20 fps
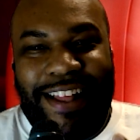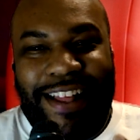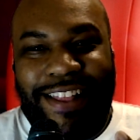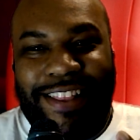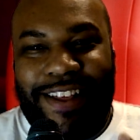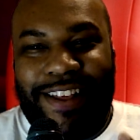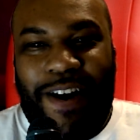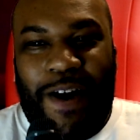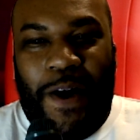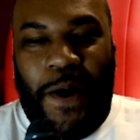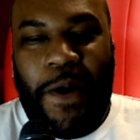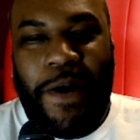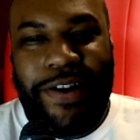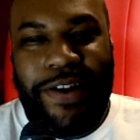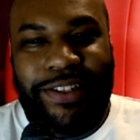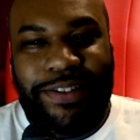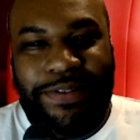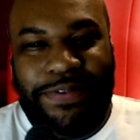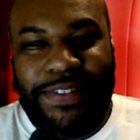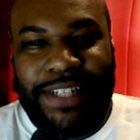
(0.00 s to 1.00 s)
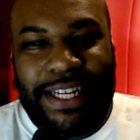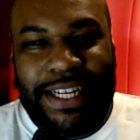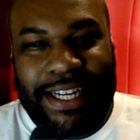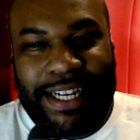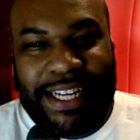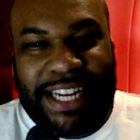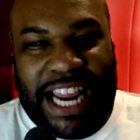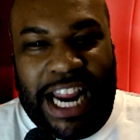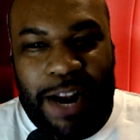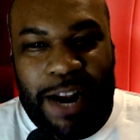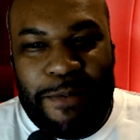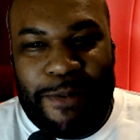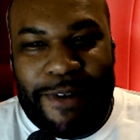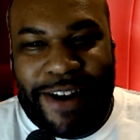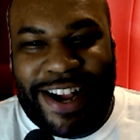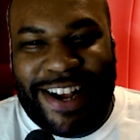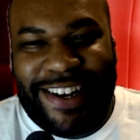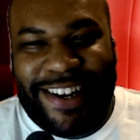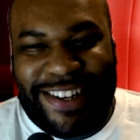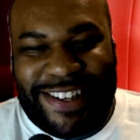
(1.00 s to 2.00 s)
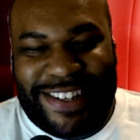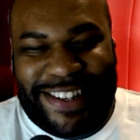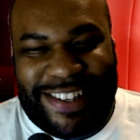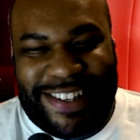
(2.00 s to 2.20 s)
the horns of fucking Gabriel.